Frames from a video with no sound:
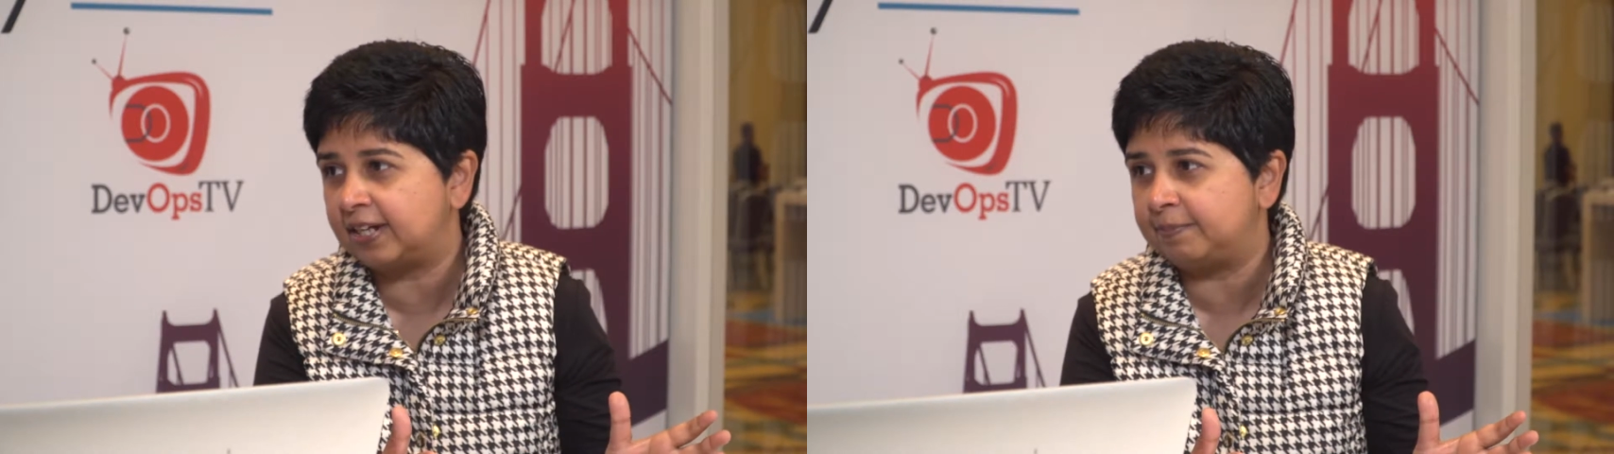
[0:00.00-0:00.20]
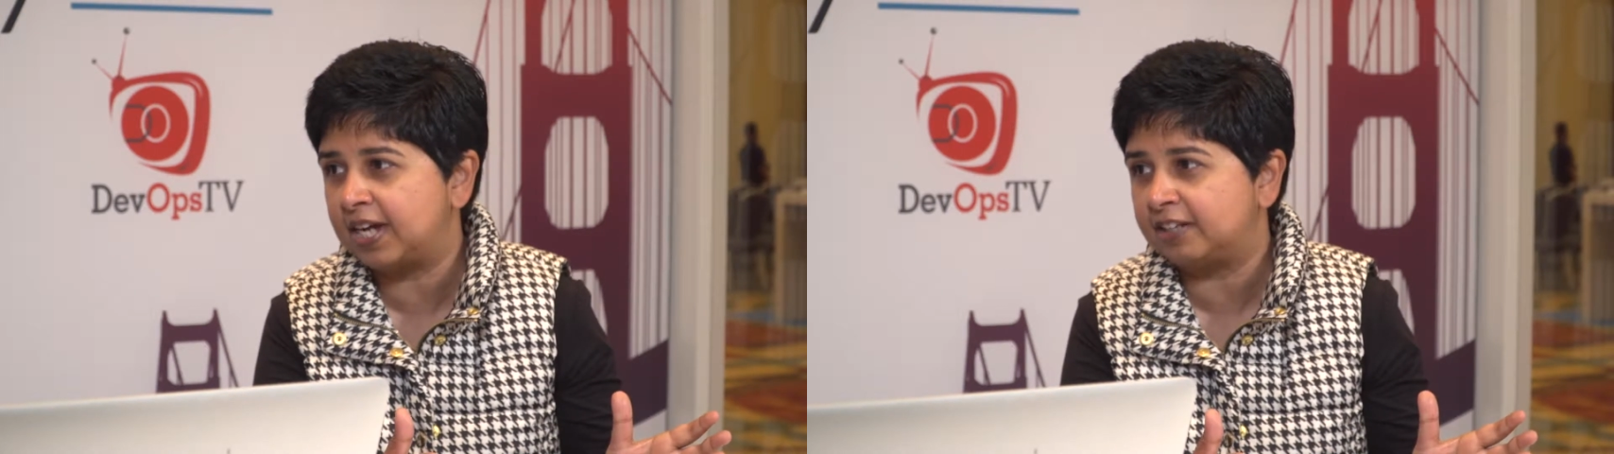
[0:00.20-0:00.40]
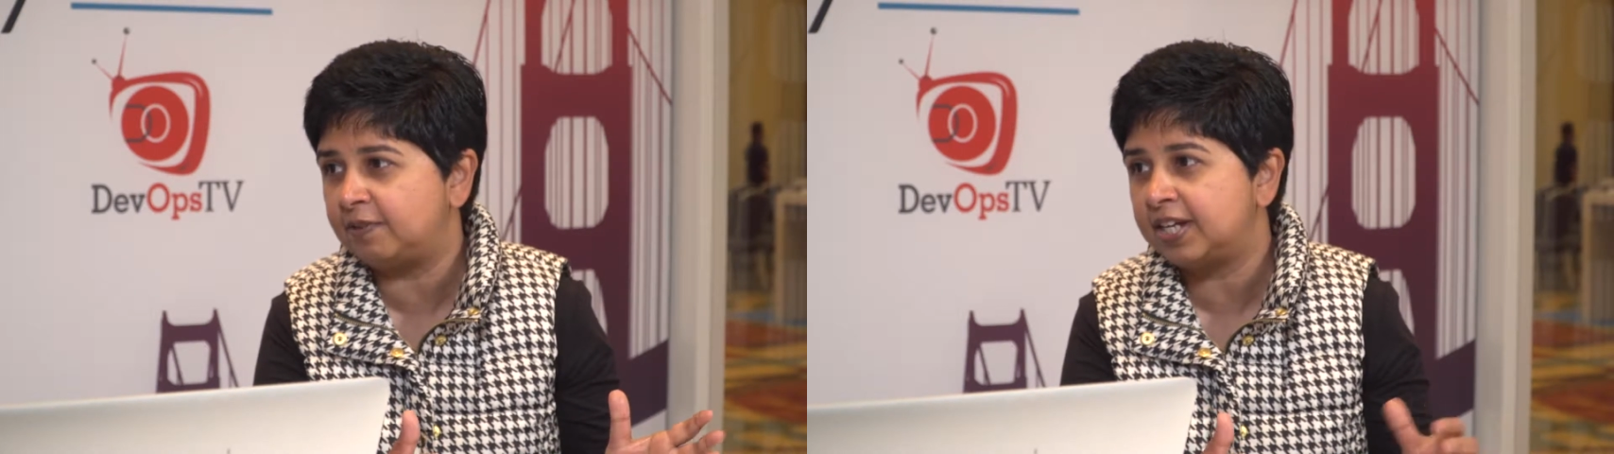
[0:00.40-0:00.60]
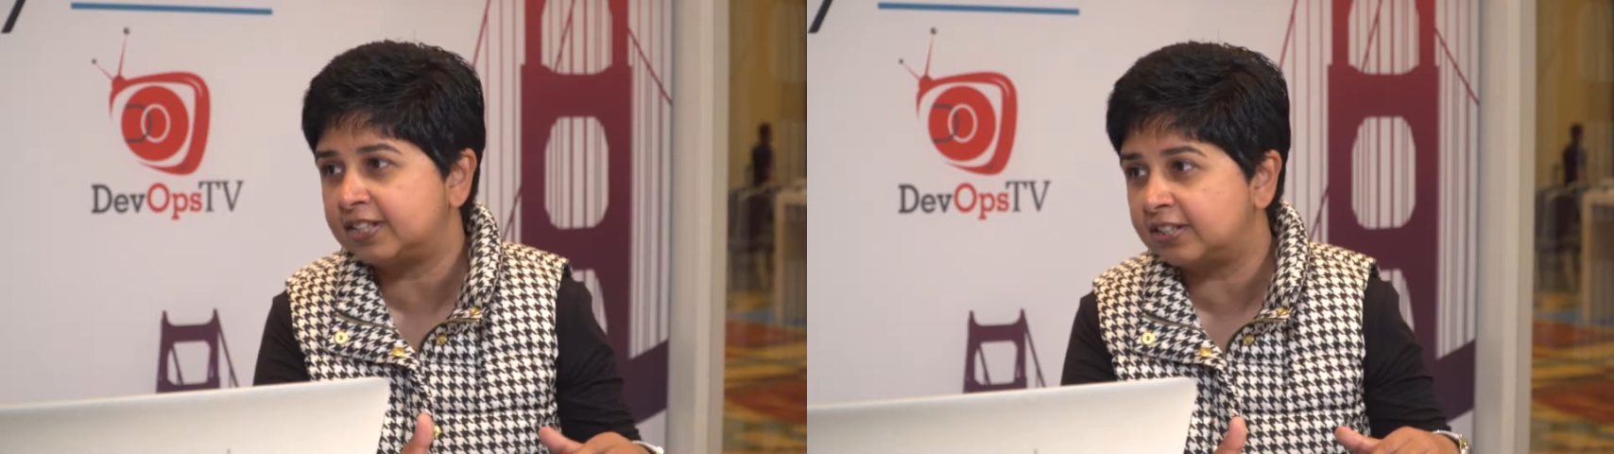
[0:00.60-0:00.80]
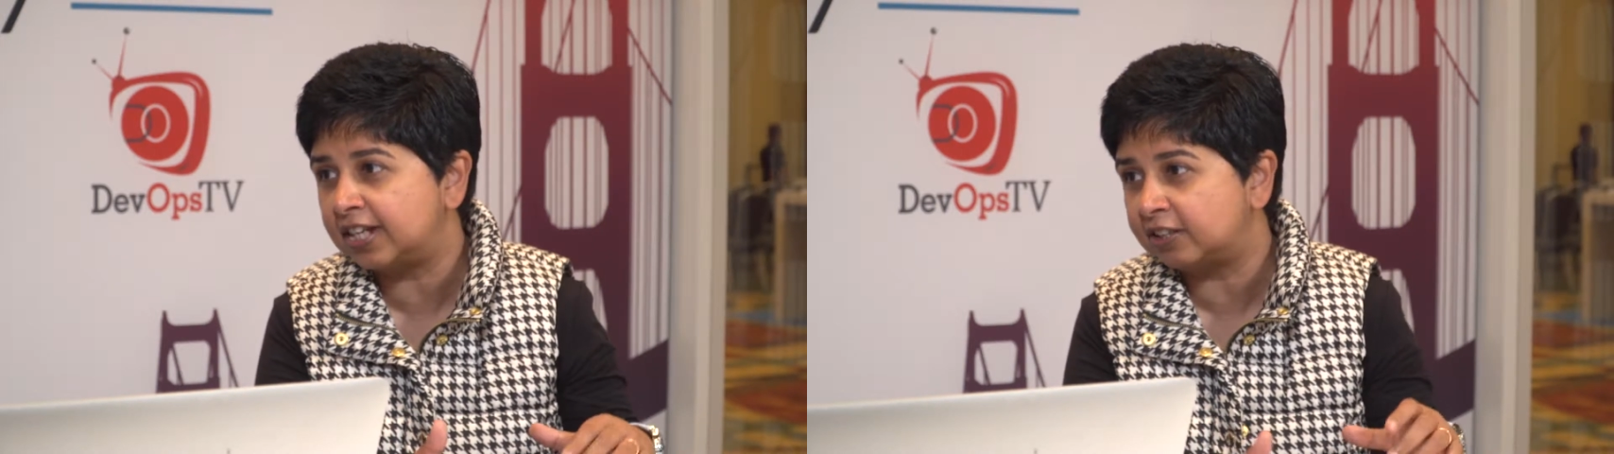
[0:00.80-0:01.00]
up that way
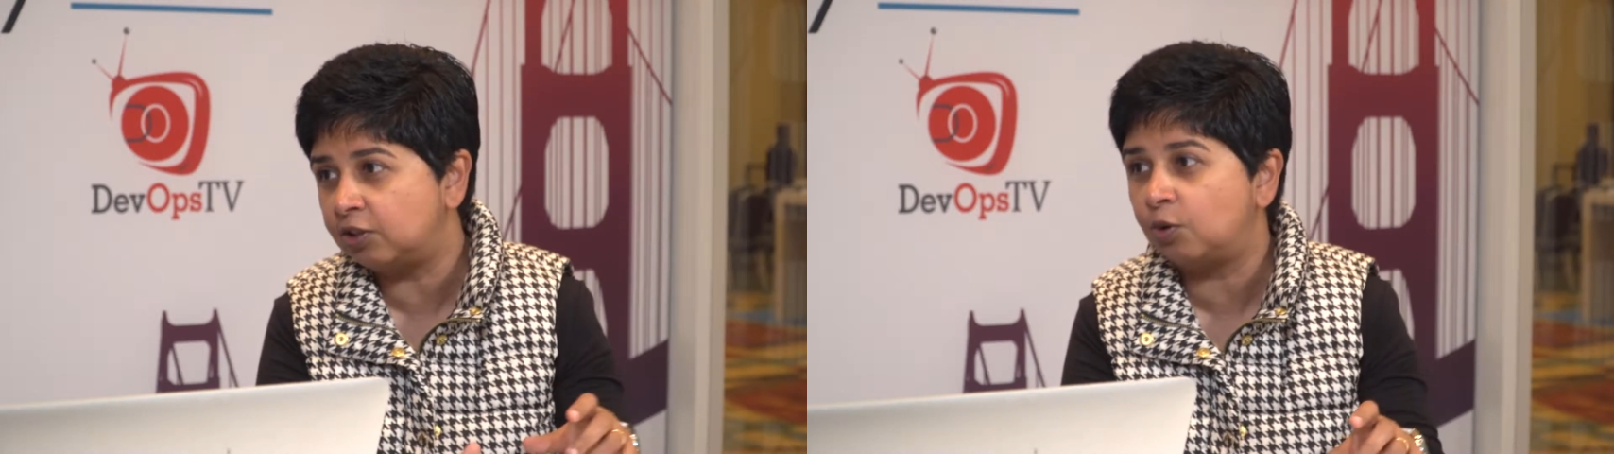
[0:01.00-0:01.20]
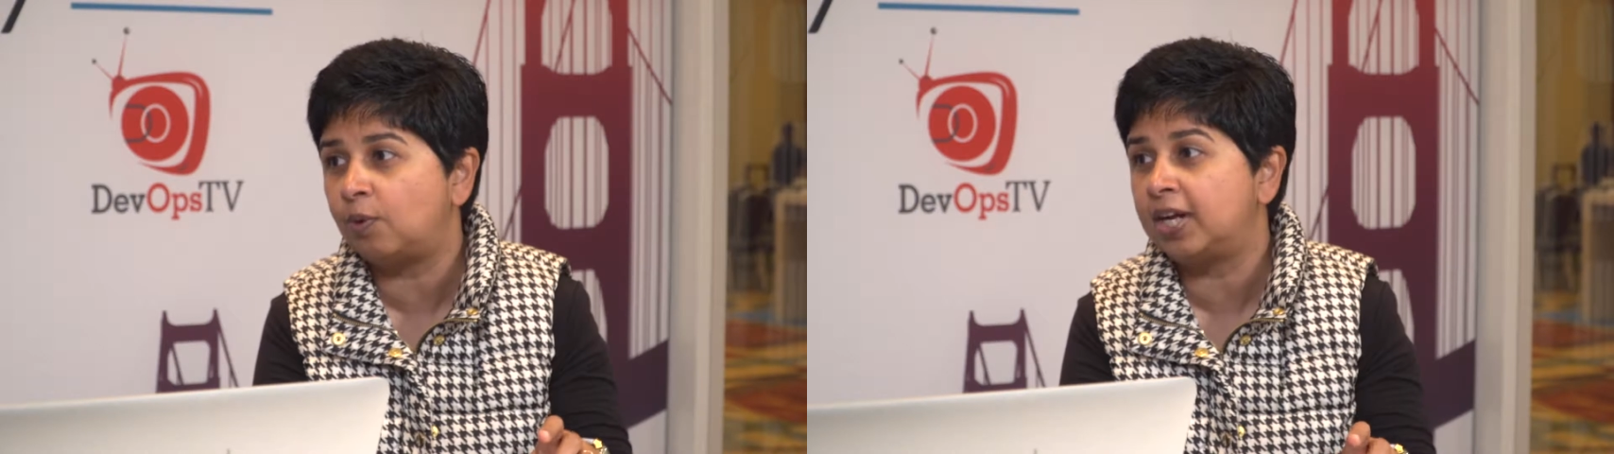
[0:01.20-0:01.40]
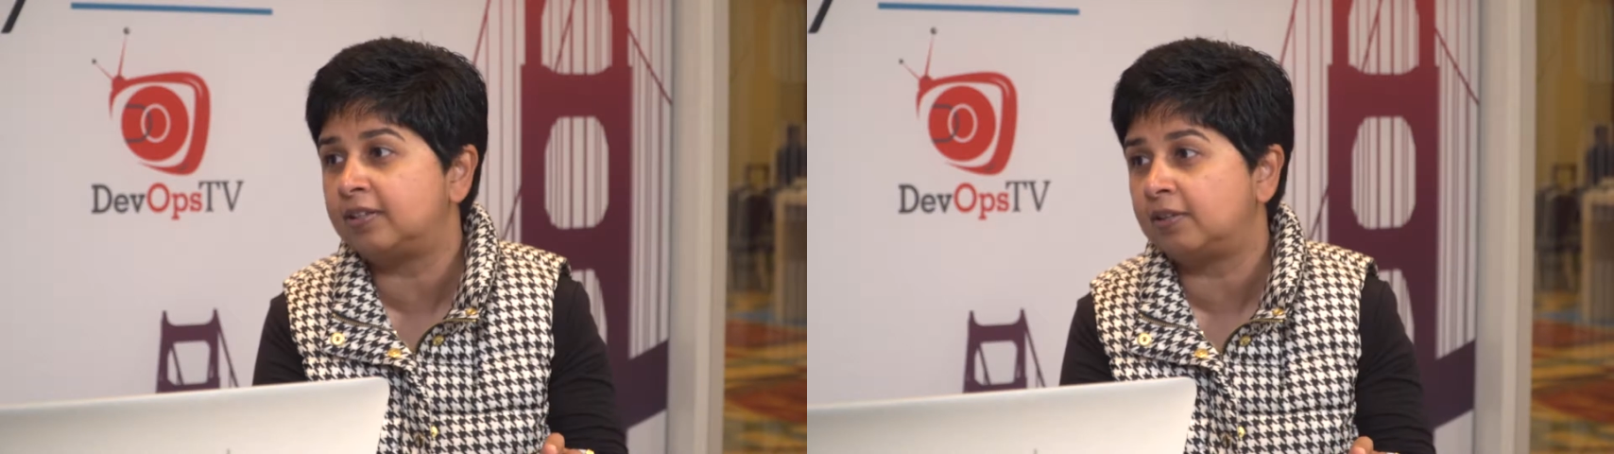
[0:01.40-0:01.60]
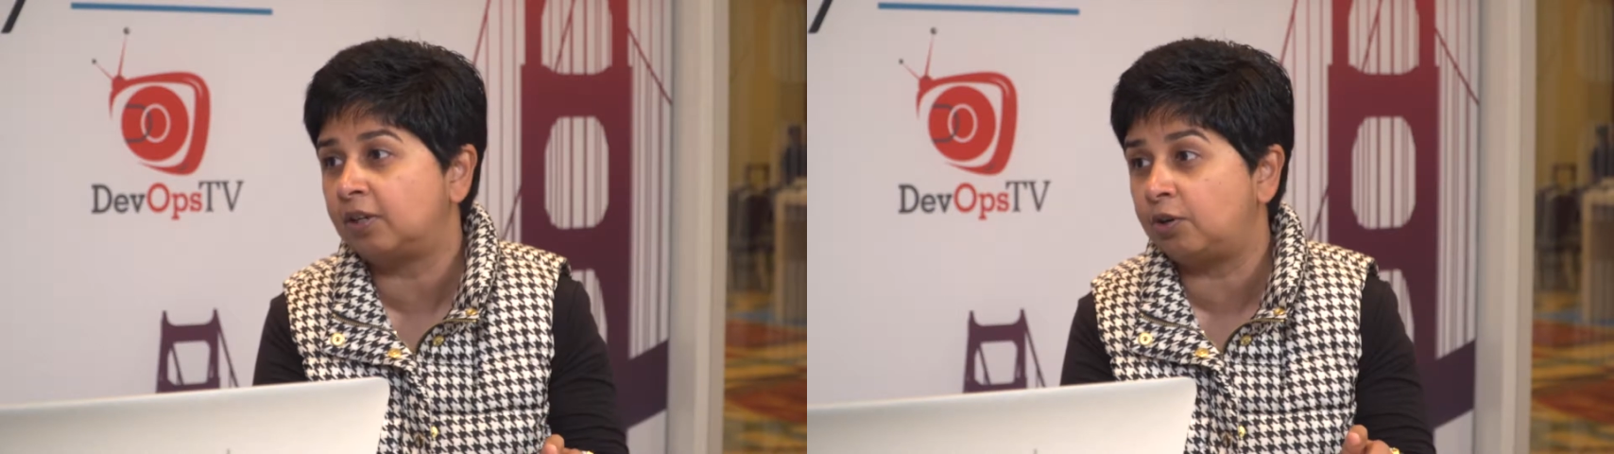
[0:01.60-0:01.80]
is that no one